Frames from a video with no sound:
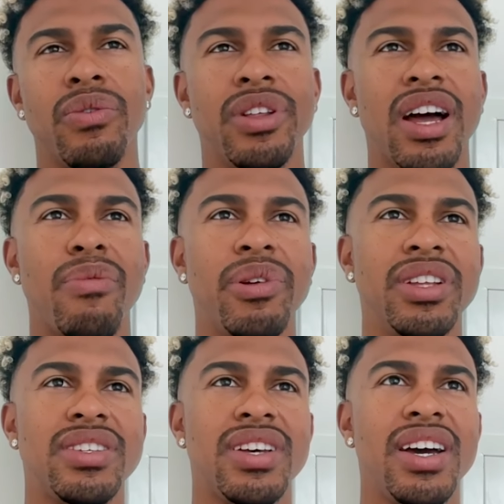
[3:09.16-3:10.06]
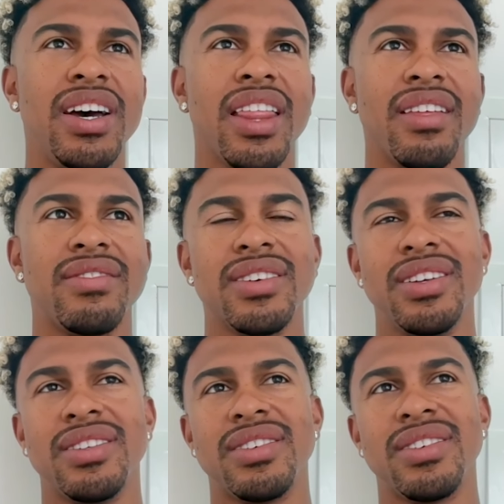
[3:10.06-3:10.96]
with that being said,
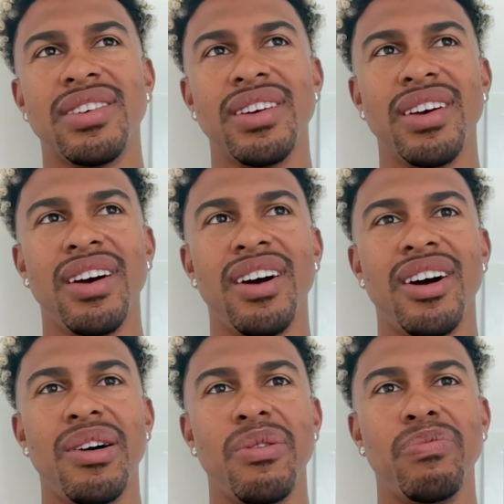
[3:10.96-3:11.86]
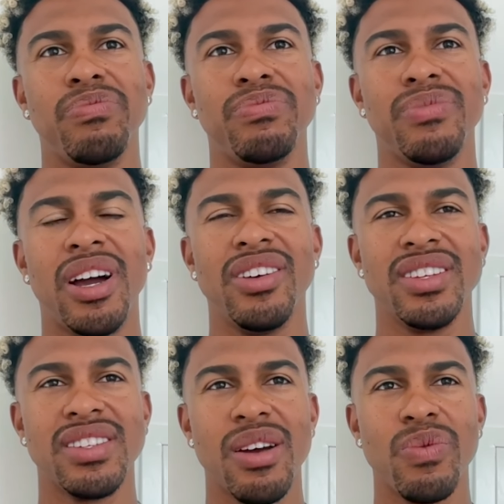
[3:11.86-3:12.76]
I
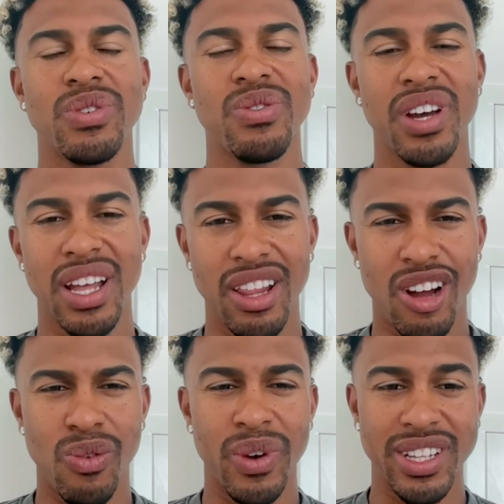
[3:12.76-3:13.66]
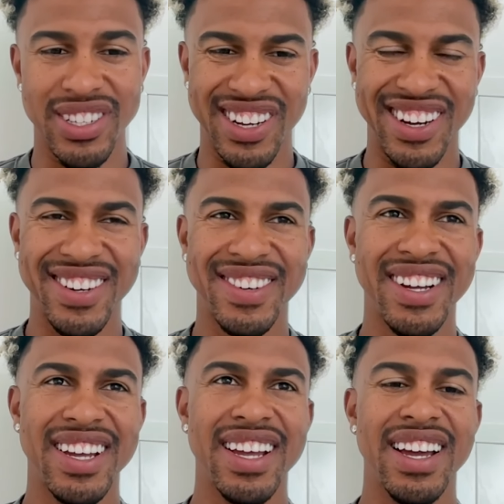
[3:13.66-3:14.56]
understand we still got a long way to go.
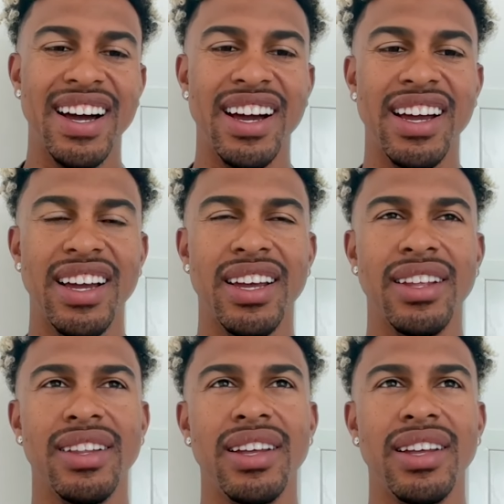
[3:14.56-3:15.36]
I